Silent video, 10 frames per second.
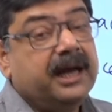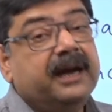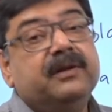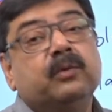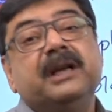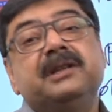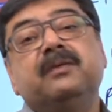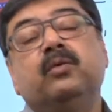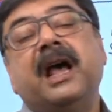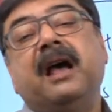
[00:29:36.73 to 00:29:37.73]
if the
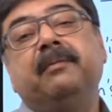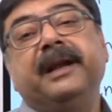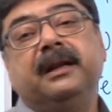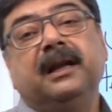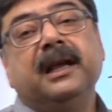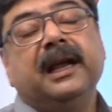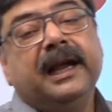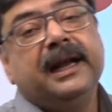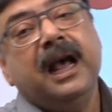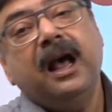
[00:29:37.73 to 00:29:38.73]
question would have been
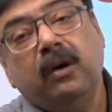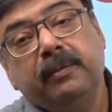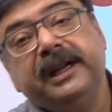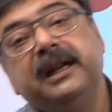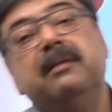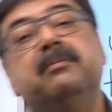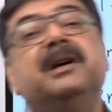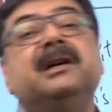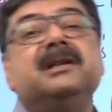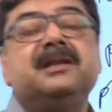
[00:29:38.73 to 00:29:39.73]
in how many
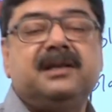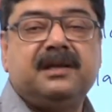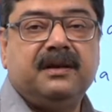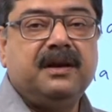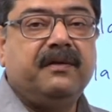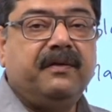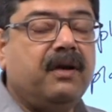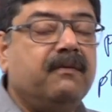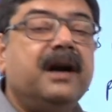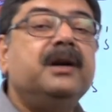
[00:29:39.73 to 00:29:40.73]
numbers
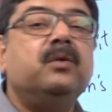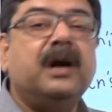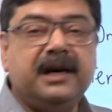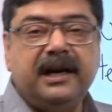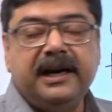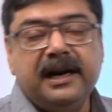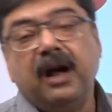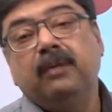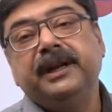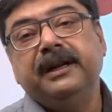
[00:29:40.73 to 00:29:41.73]
from 1 to 100, in
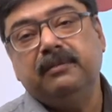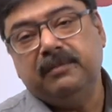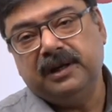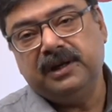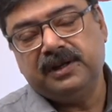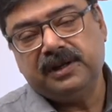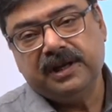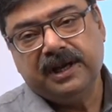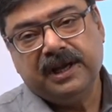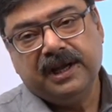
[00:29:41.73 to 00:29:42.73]
how many numbers
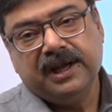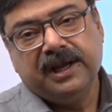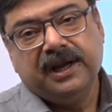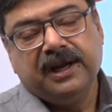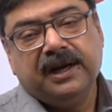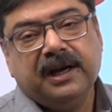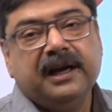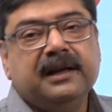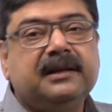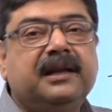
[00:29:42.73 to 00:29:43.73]

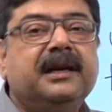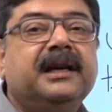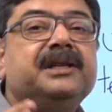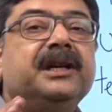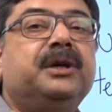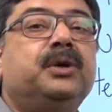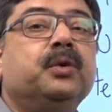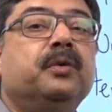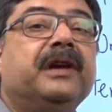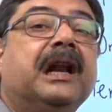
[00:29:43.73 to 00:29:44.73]
the digit 2
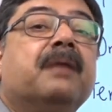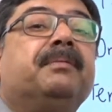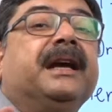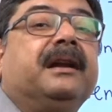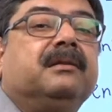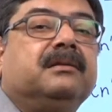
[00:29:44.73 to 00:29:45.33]
will appear.